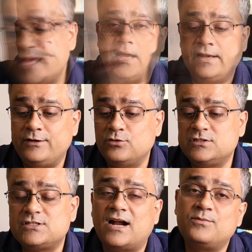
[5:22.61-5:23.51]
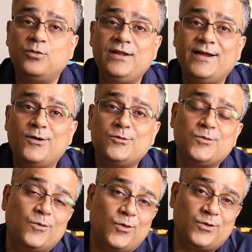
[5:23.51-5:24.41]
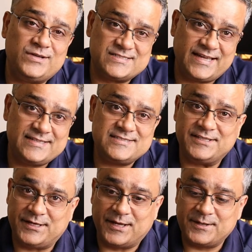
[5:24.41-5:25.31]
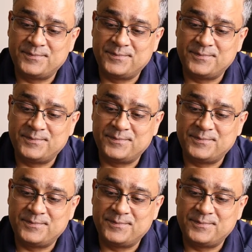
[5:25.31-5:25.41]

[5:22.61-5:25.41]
and it will start pulling out more designs here.